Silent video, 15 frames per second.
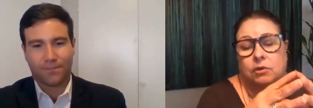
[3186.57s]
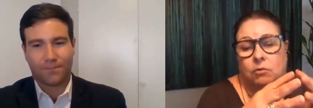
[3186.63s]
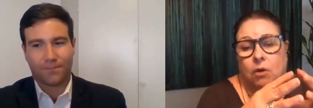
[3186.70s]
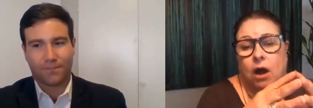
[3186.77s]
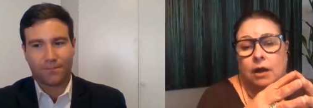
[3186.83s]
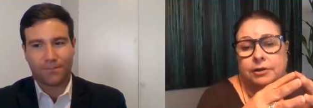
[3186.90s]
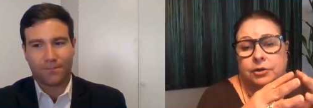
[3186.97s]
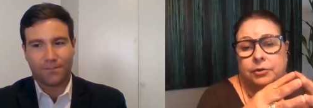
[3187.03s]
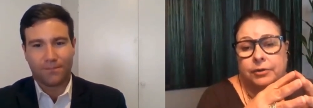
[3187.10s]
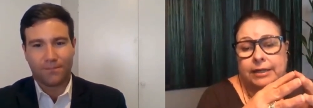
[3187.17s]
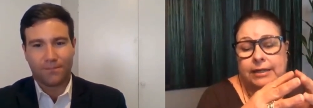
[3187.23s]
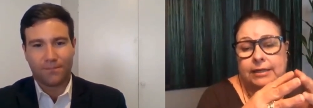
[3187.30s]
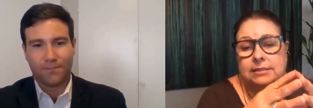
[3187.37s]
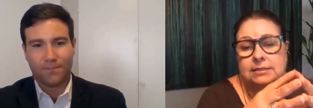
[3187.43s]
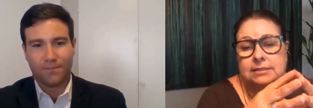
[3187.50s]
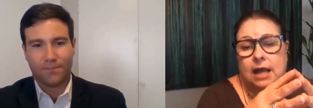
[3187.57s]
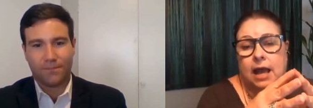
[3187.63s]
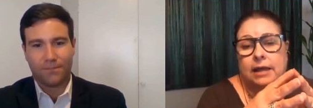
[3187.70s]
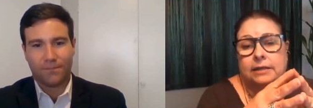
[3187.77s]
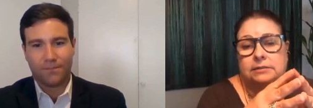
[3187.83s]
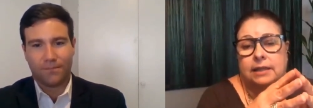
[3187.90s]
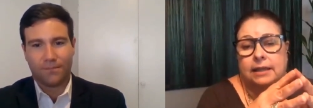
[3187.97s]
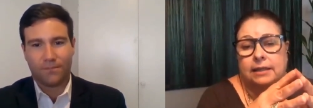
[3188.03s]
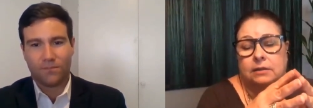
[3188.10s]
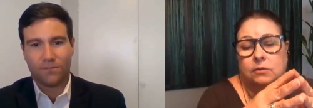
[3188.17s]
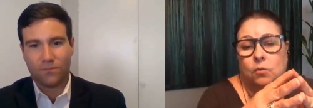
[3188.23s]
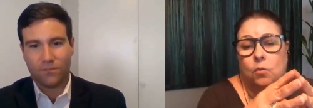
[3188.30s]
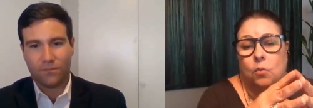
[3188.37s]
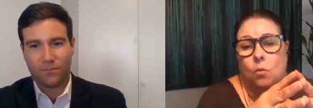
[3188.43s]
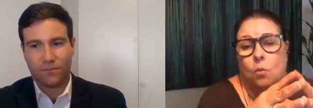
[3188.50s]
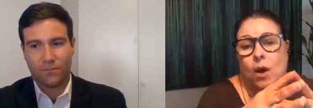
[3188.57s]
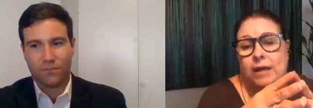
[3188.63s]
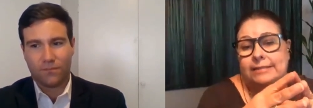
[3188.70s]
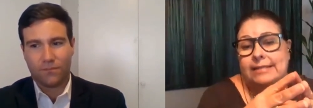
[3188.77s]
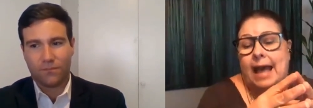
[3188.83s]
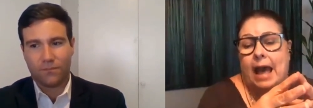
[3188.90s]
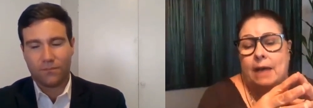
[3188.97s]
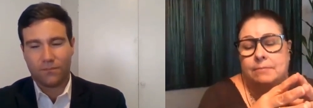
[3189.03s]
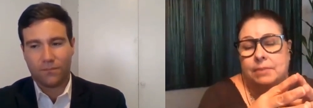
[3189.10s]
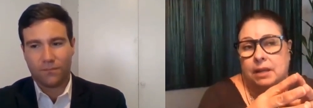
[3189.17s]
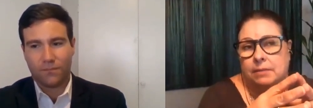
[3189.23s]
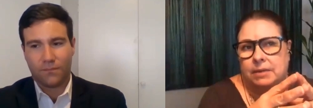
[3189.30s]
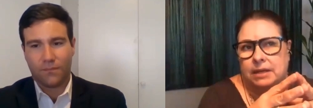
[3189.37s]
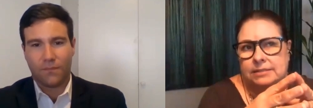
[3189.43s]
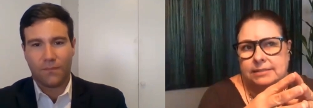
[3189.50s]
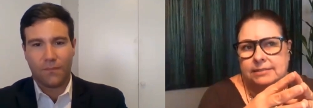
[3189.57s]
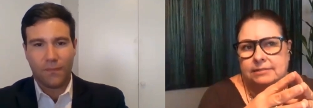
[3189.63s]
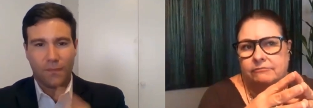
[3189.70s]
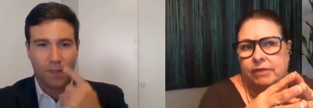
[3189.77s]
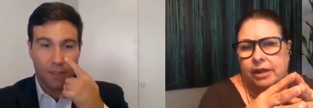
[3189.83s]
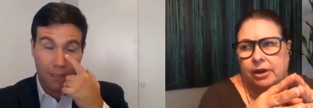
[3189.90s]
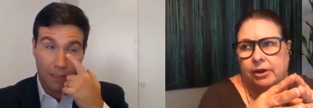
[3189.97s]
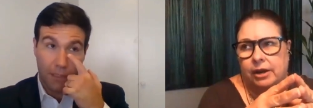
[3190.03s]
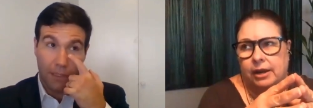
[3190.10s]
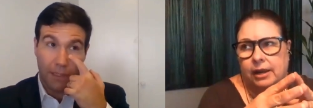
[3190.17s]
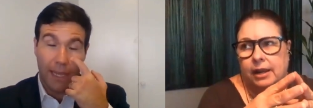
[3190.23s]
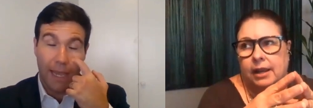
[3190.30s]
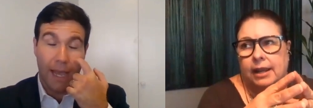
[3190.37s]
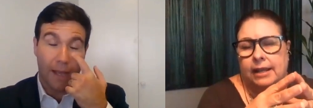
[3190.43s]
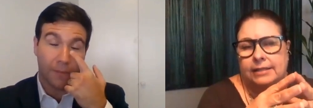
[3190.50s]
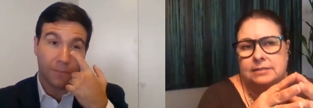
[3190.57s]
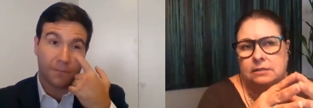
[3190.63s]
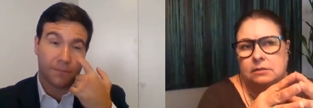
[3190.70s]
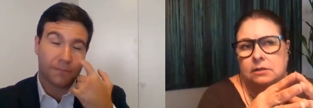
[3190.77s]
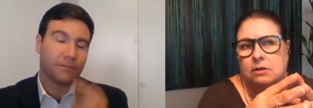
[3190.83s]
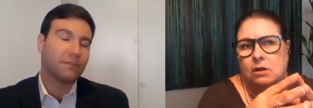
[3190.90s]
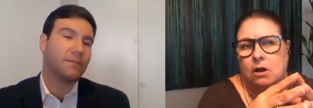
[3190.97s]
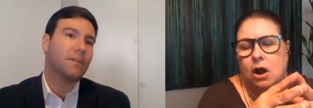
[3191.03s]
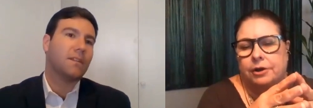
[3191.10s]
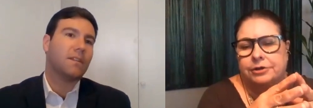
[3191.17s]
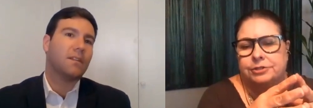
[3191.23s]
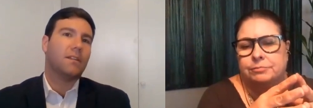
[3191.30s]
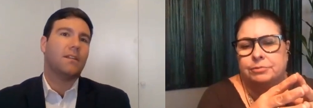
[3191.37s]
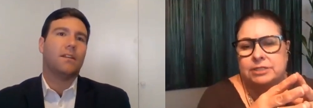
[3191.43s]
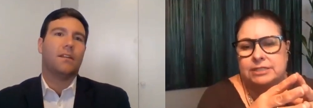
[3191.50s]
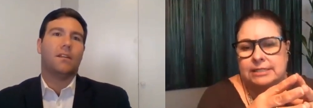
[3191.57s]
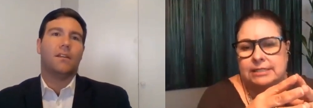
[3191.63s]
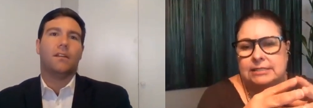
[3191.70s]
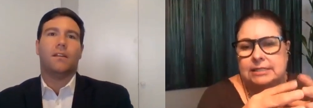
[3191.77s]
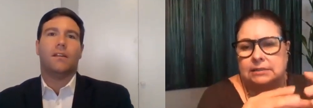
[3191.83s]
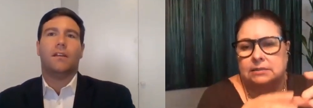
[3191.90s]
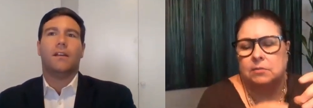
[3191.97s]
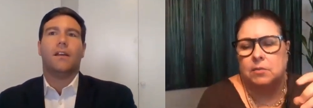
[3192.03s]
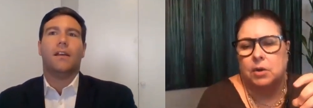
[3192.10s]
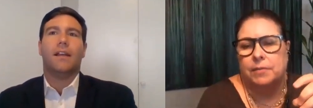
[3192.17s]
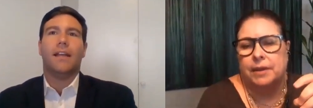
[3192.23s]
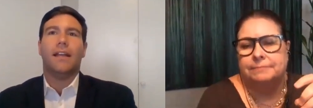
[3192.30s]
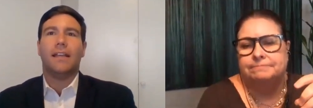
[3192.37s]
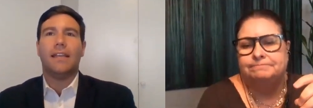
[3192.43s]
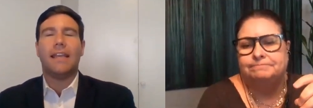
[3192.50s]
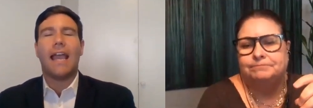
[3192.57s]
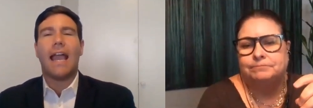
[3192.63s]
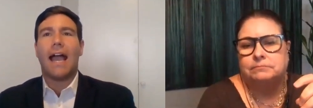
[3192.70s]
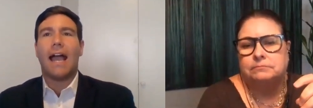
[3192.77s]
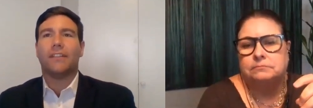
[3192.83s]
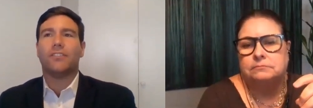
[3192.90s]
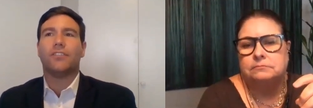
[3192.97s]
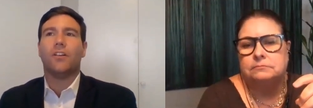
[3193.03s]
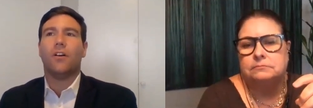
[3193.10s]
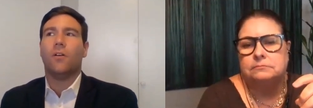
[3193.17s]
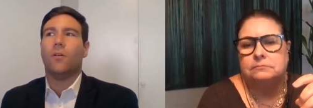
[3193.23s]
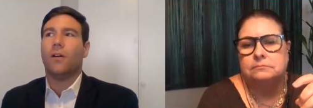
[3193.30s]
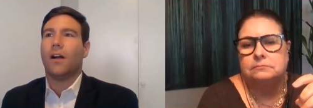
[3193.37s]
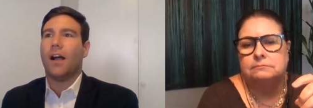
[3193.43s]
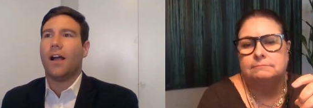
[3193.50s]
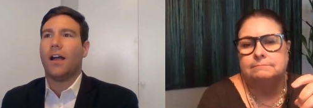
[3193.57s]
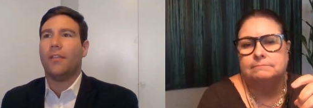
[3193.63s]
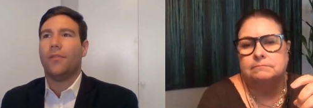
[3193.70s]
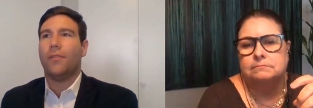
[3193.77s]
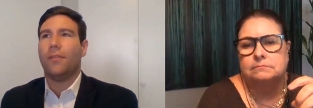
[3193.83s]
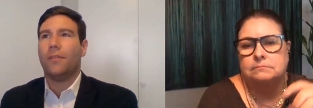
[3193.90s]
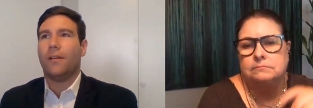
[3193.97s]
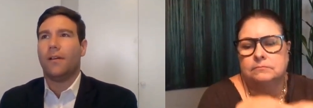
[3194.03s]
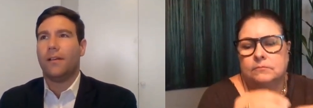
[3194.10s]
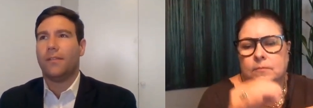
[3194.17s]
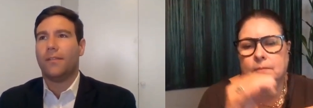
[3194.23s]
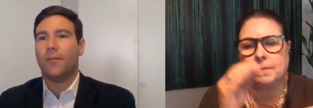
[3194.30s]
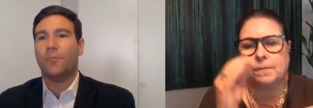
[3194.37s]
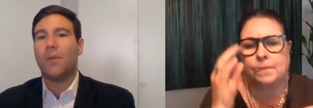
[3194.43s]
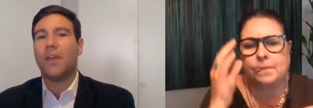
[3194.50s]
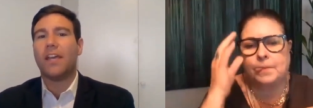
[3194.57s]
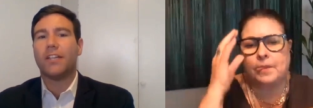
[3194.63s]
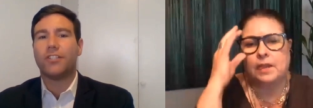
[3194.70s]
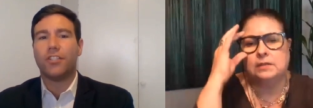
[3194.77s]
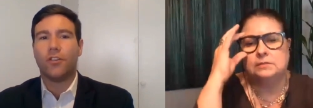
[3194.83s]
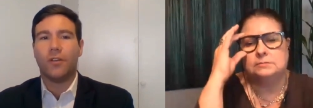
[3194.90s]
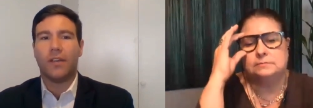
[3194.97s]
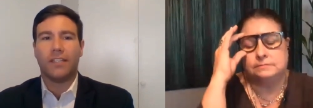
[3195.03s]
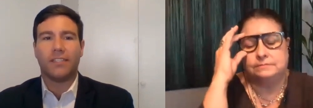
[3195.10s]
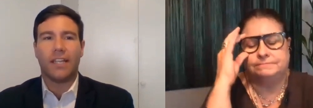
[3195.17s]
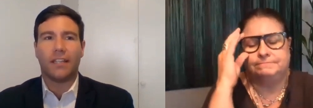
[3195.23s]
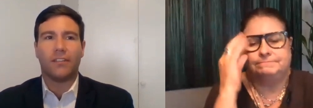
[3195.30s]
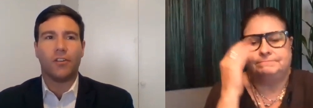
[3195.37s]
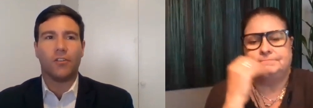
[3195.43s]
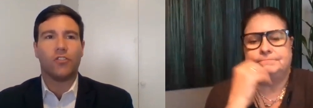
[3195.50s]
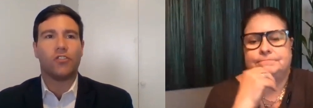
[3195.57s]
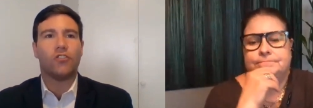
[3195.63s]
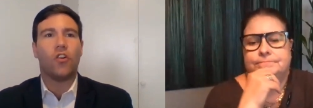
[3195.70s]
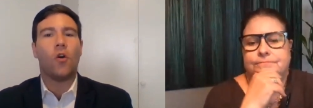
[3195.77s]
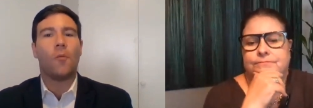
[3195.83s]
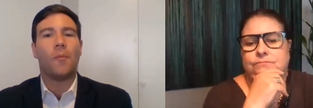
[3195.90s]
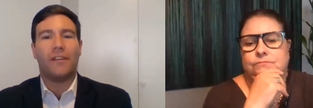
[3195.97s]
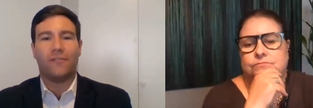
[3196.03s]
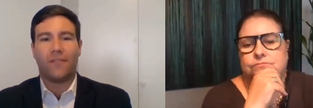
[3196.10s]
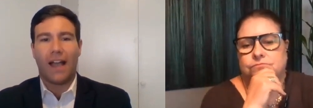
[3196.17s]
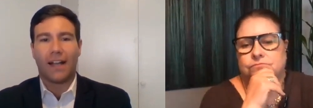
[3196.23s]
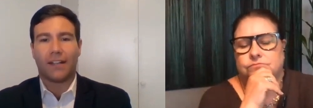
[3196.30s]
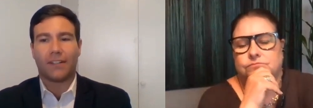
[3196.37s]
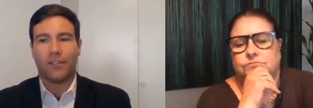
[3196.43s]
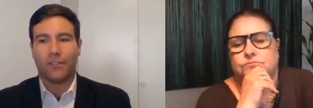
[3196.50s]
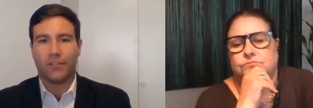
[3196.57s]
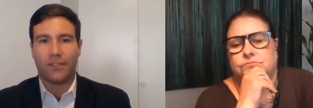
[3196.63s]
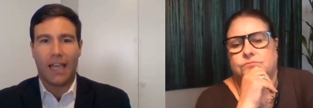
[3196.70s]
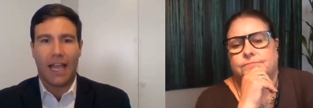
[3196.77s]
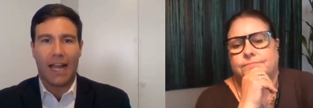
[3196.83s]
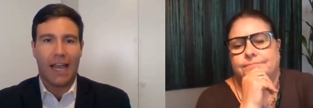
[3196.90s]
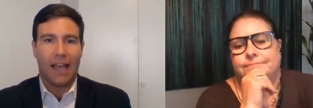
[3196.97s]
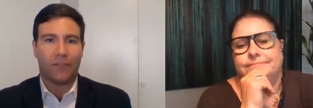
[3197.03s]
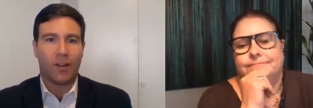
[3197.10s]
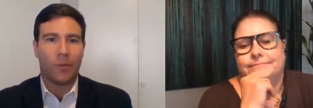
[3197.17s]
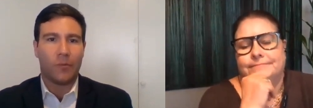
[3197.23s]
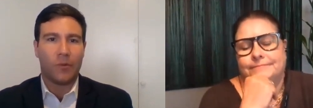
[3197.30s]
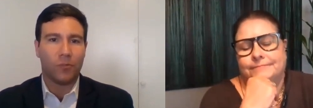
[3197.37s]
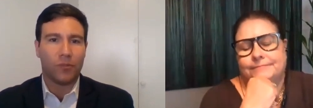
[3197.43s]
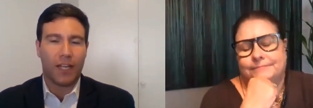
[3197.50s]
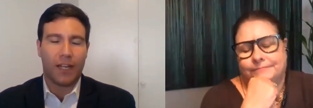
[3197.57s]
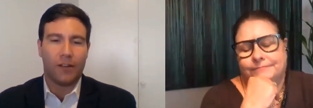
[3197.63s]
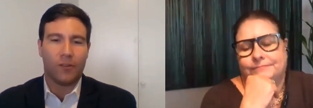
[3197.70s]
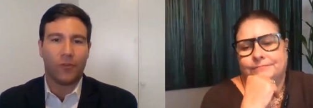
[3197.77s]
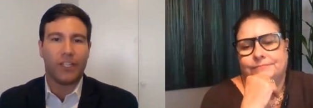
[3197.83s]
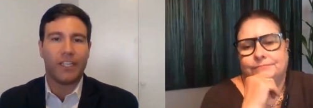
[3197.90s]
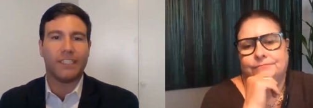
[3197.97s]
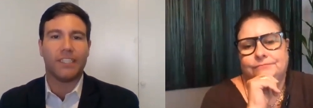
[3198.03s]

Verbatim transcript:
Speaker 1: raw ingredient side? Like what's happening because it's very it's a little hard to predict at the moment.
Speaker 2: Yeah. So. Uh, the big issue is that there's so many factors that have come into play to really